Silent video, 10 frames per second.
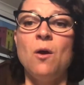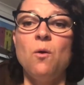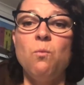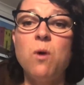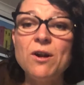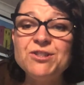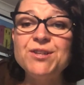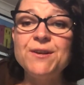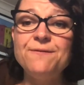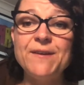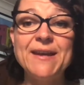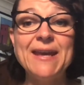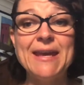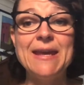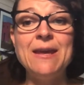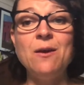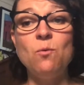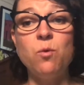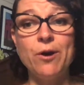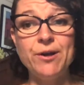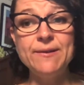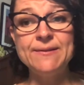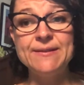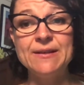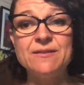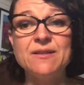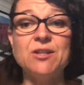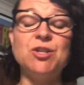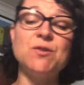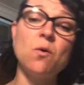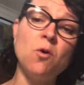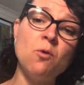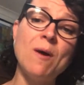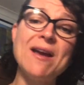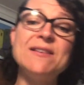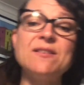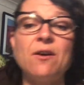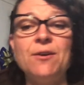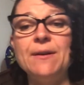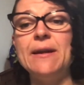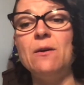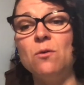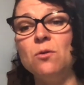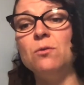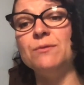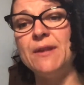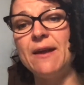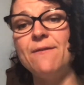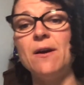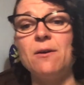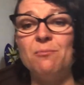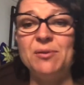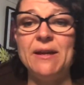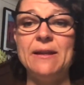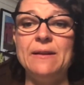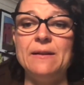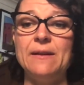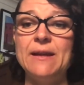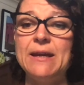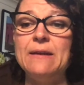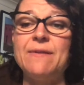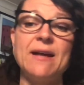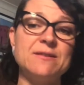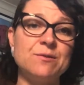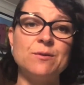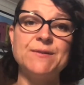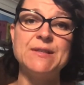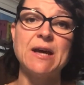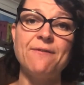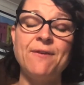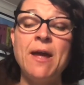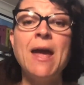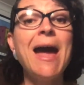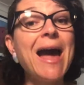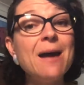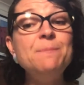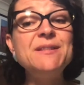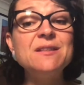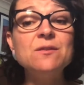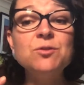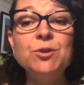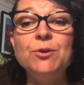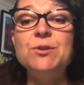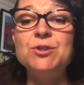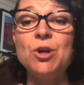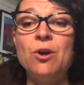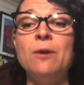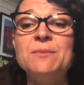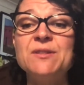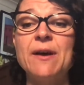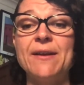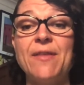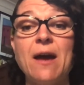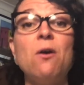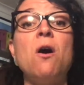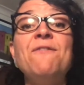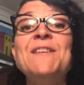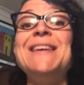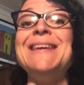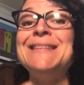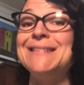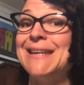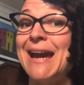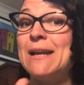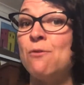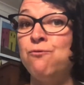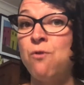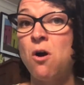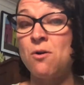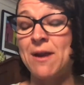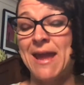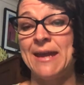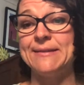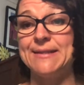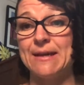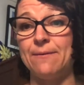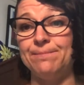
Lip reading: Watch for key words such as always, only, all, never, completely, that sort of stuff. Absolute terms like that often indicate a wrong answer.